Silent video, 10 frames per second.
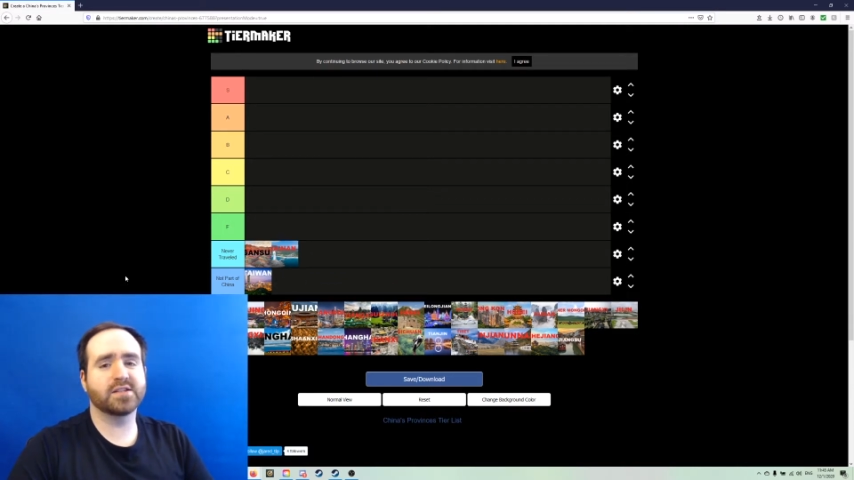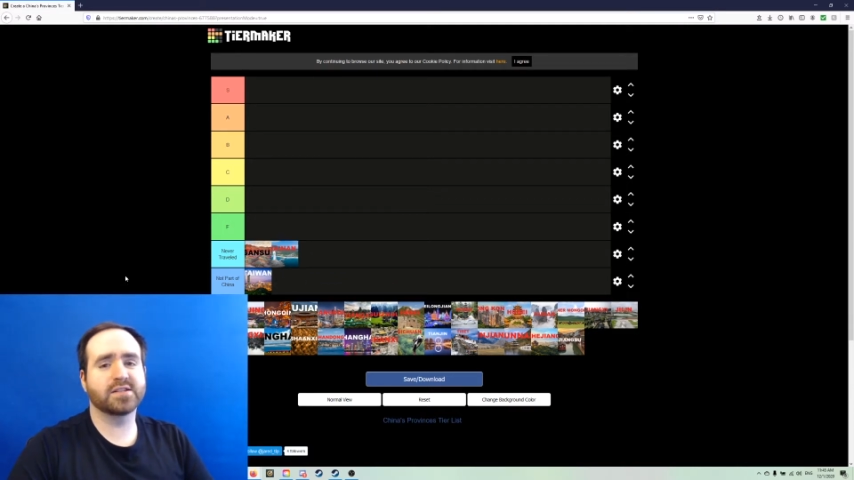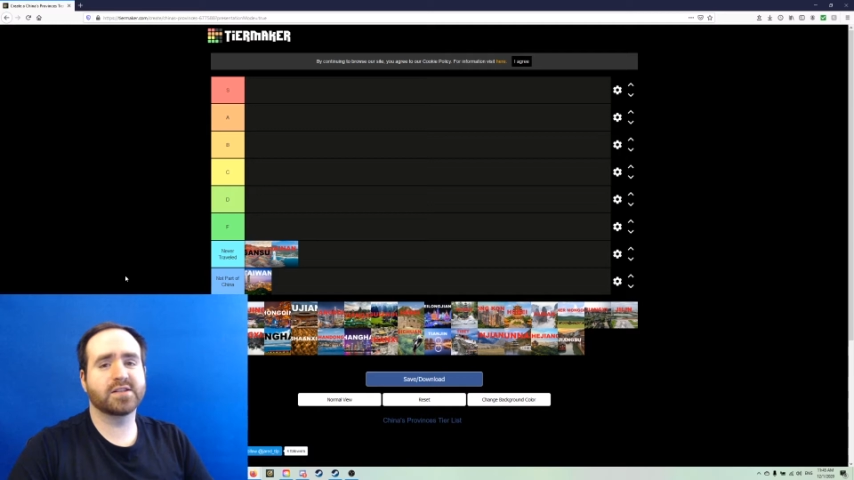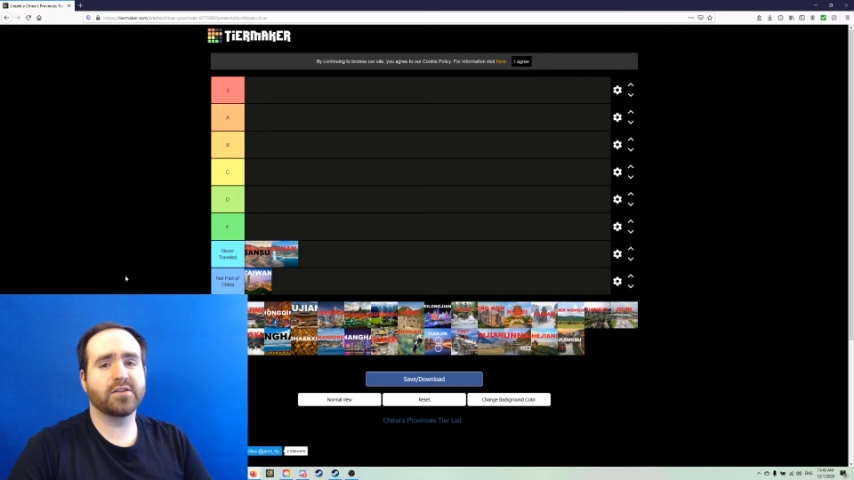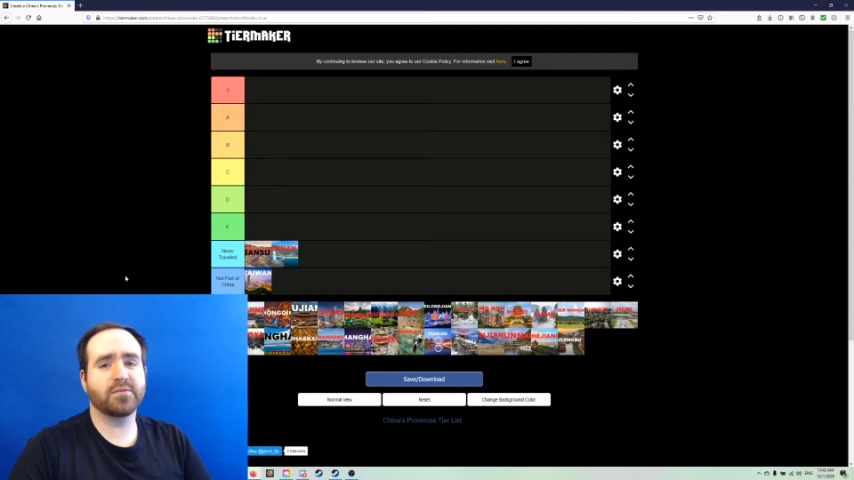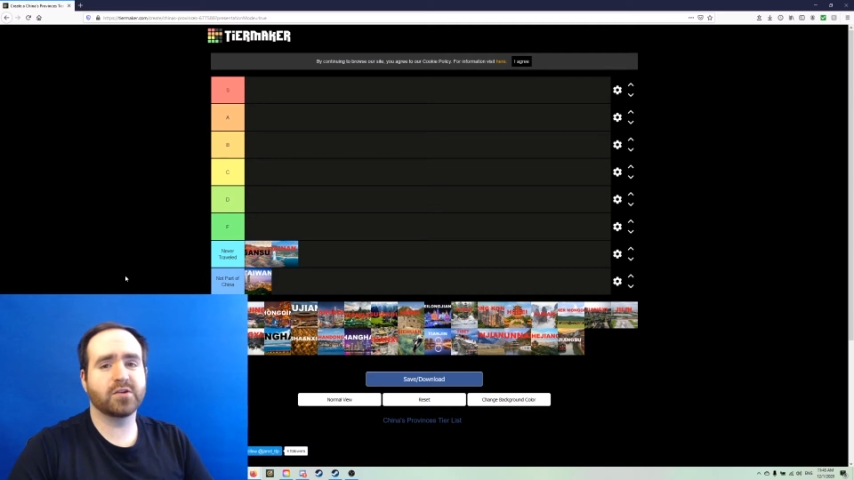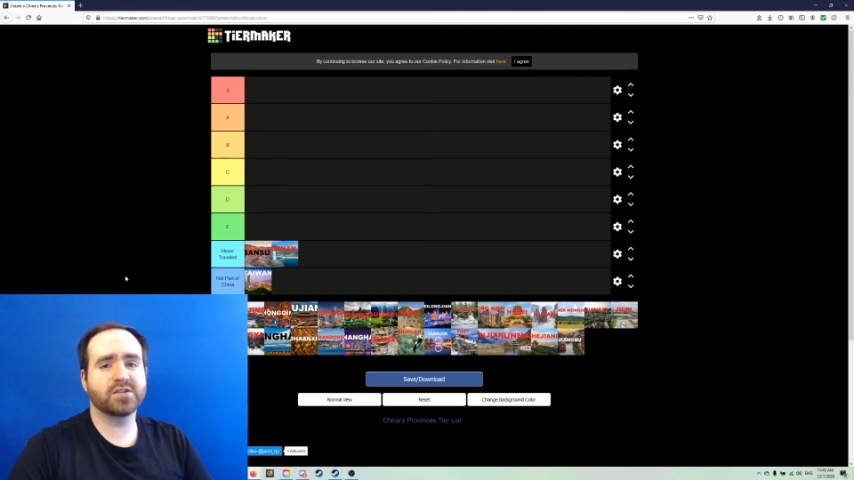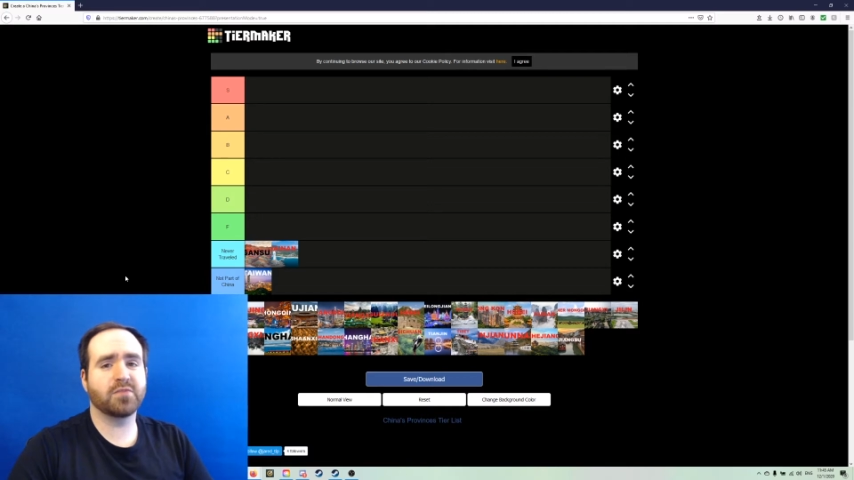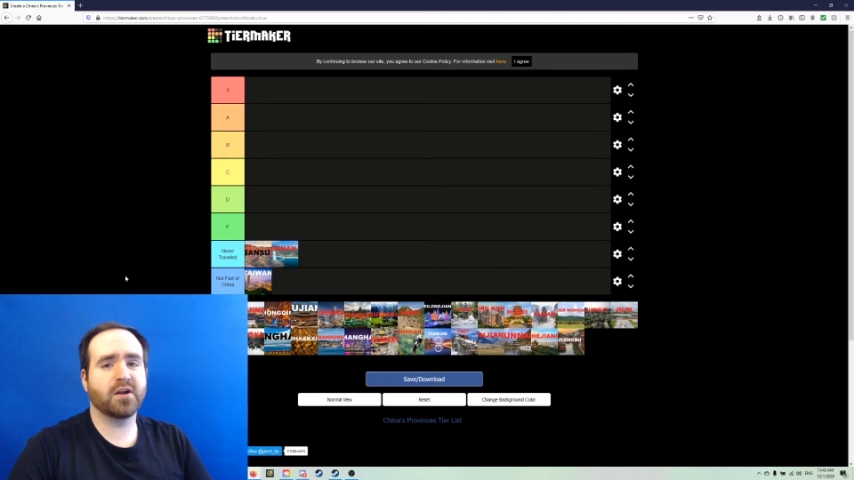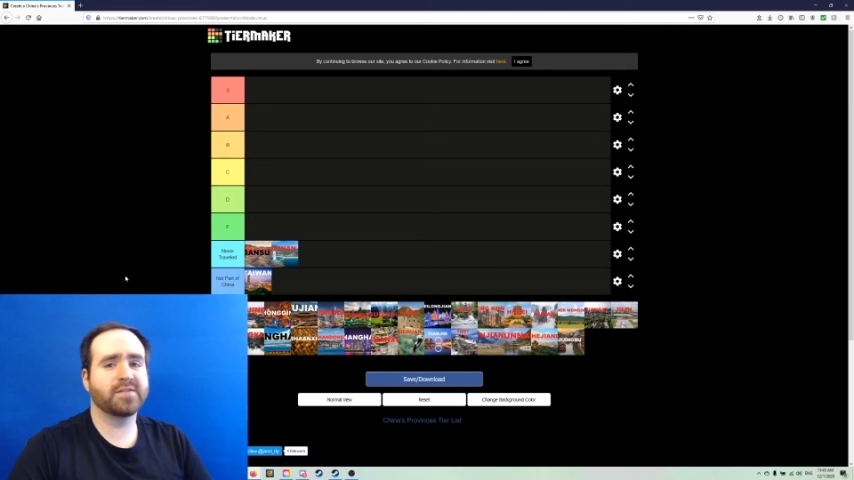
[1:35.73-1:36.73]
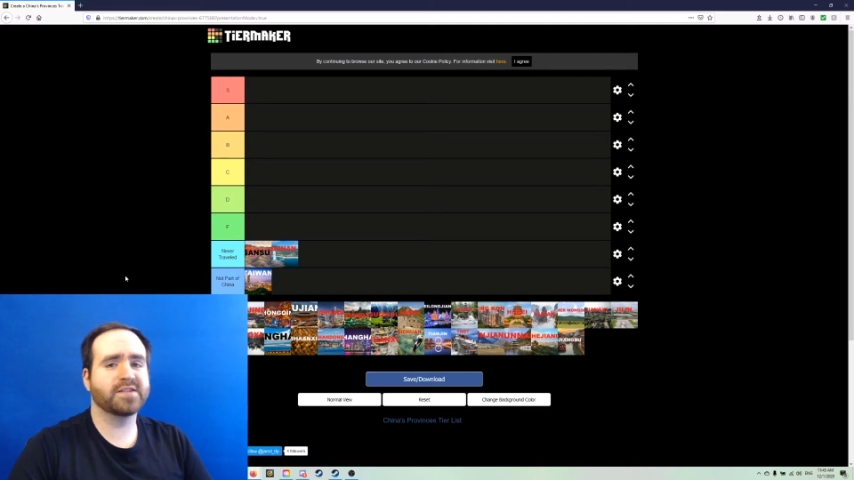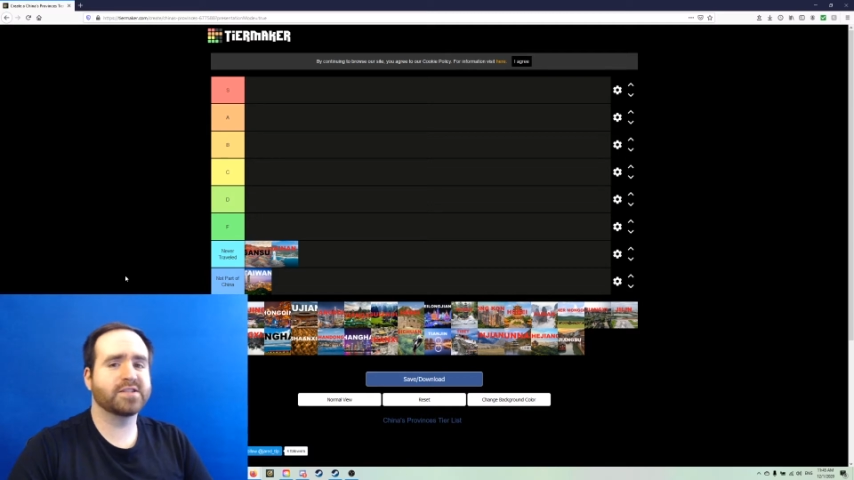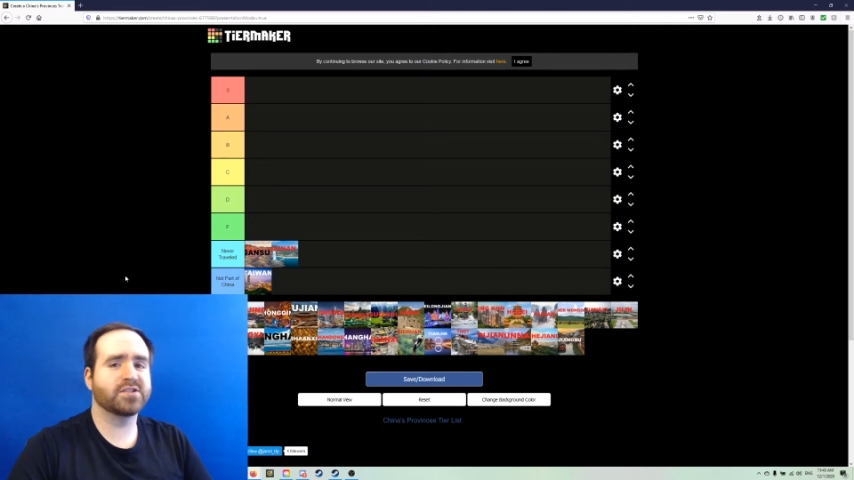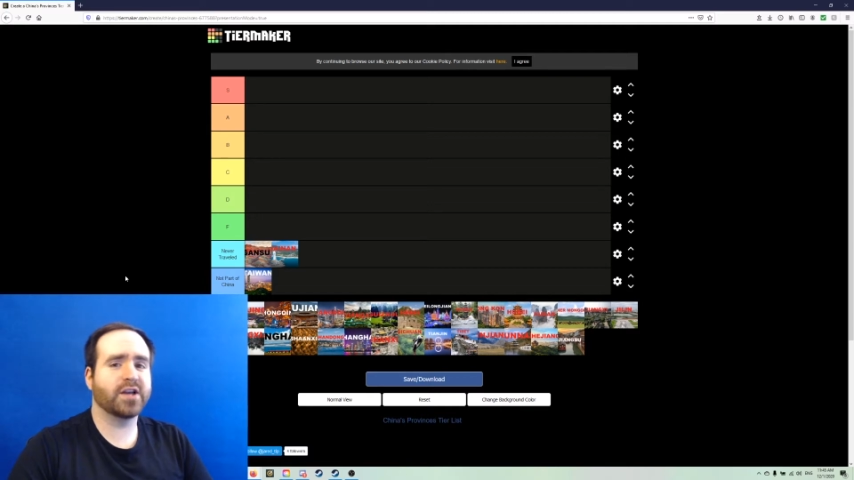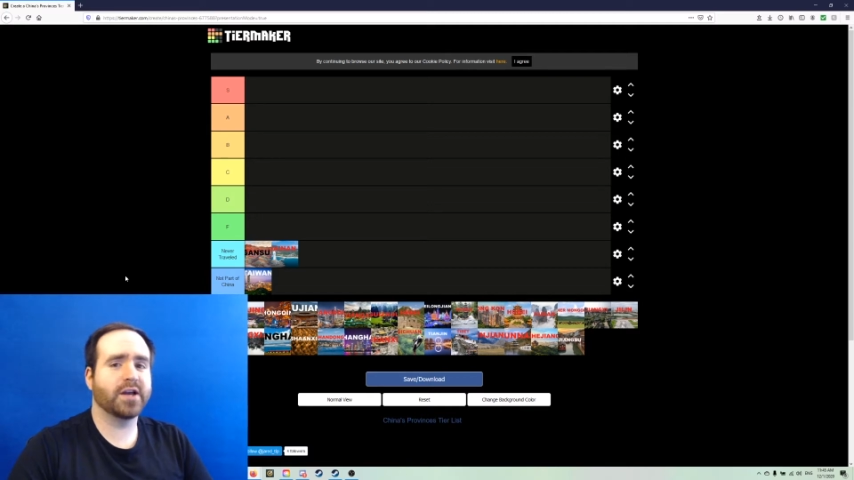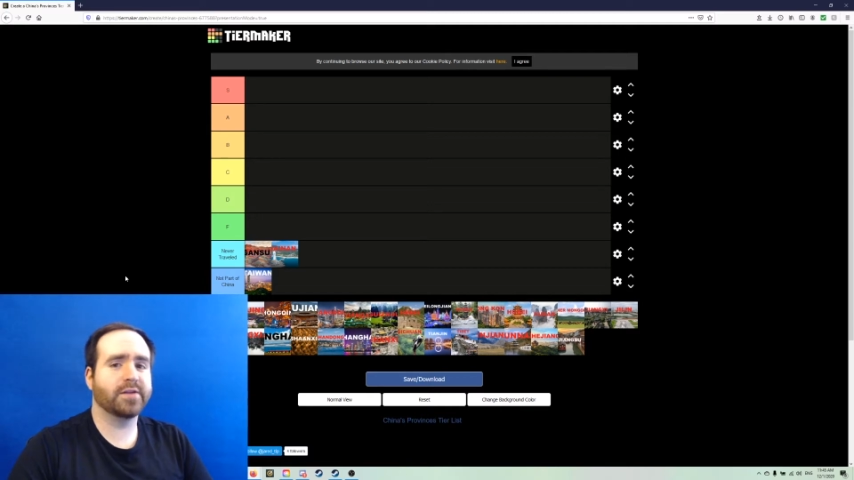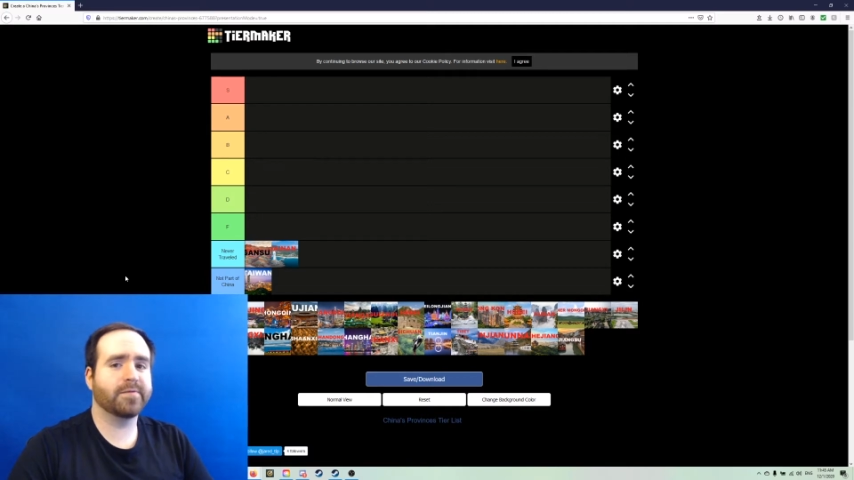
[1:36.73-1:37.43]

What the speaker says: southernmost province in China.